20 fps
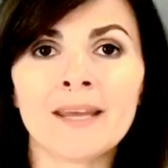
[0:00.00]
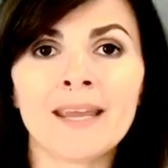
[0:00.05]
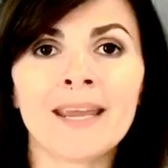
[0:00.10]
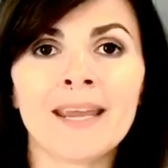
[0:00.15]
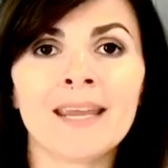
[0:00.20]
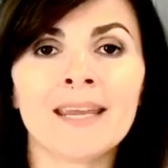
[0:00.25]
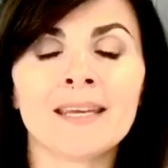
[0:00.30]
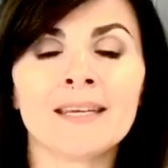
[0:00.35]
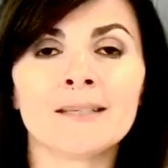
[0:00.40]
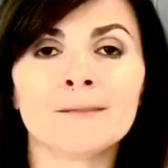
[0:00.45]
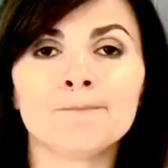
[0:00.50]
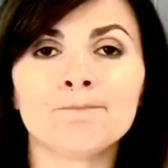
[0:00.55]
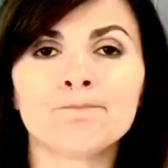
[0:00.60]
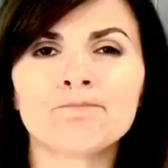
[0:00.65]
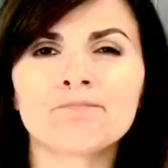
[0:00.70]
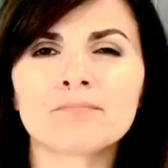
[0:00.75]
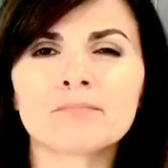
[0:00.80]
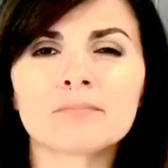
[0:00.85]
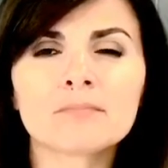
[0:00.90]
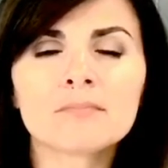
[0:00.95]
and
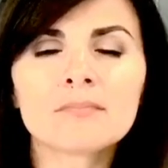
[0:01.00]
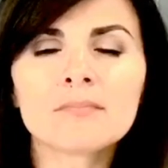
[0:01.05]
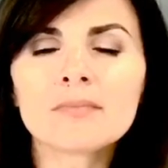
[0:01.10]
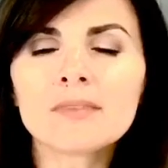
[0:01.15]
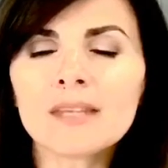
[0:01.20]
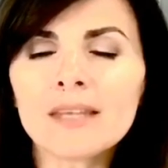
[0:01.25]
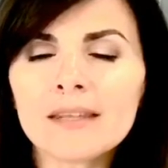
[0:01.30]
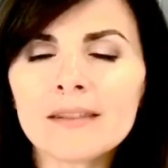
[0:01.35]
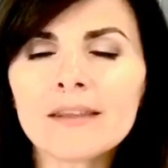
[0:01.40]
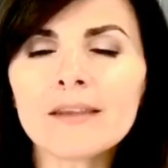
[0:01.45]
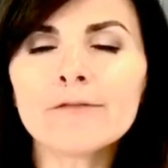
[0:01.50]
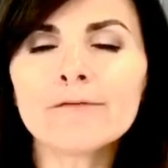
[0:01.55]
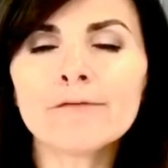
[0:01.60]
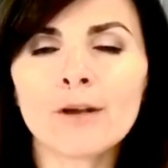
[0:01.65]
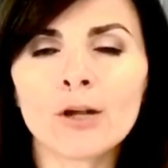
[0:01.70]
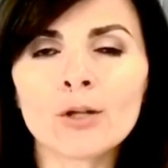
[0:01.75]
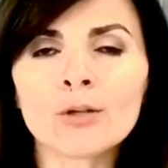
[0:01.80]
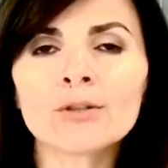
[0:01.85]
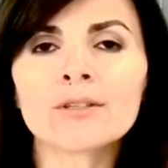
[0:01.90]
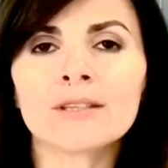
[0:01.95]
they
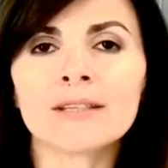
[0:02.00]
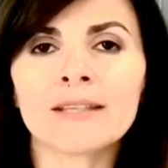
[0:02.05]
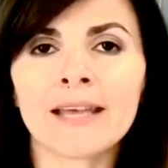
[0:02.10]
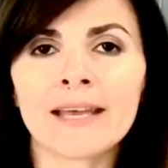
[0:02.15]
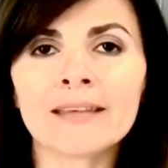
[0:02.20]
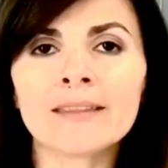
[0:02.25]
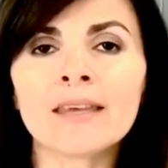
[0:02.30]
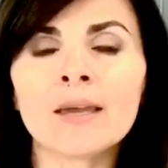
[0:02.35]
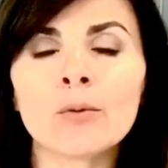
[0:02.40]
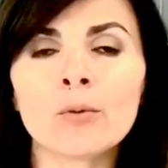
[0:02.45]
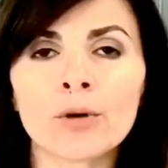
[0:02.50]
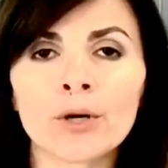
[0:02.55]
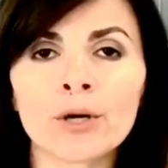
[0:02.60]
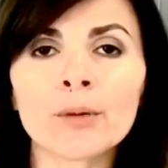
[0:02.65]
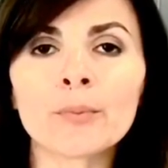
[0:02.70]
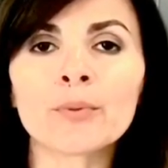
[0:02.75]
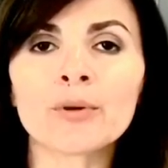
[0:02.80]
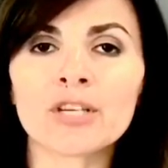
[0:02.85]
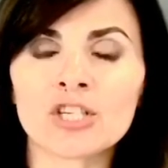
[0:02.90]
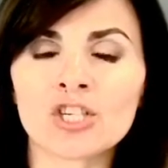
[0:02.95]
felt like they were
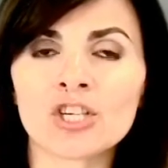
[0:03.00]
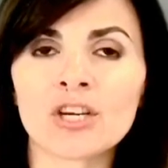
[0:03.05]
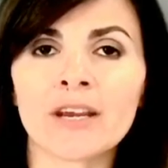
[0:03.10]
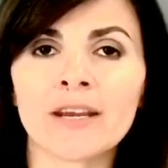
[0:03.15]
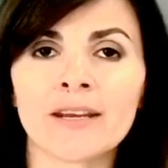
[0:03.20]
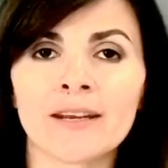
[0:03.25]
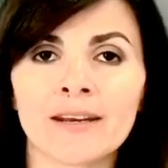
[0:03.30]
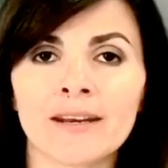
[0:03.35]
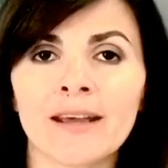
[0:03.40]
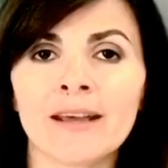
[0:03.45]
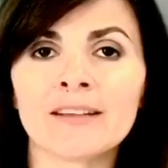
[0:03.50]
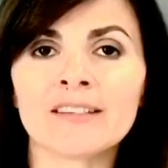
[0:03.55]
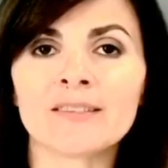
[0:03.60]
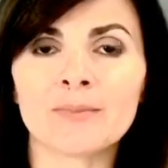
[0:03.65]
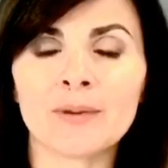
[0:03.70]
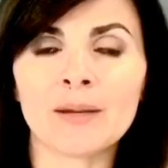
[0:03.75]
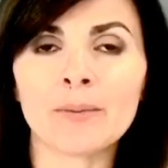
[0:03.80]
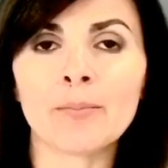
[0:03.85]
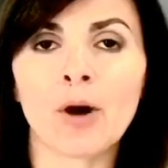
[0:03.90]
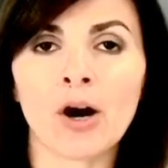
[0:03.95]
appreciated as
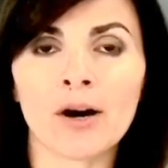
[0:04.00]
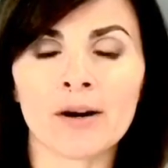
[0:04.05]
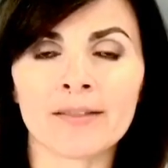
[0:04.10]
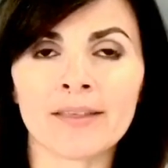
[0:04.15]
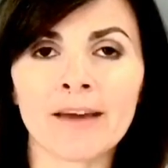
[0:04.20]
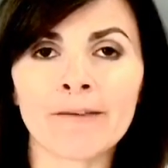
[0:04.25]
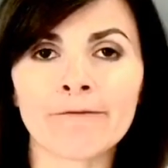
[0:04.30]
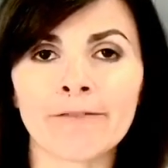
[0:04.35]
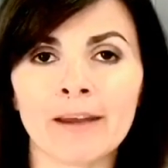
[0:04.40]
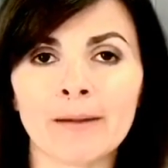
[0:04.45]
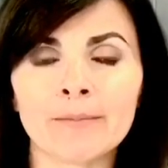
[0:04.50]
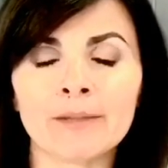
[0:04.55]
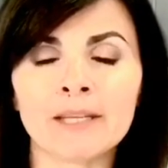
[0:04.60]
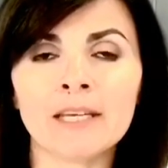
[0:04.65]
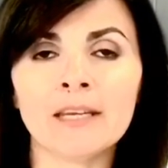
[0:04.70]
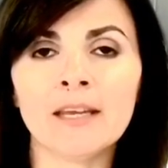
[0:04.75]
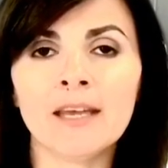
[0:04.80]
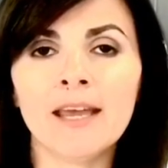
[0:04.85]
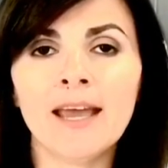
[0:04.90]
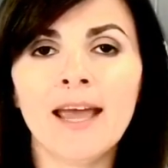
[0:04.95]
being part of that family.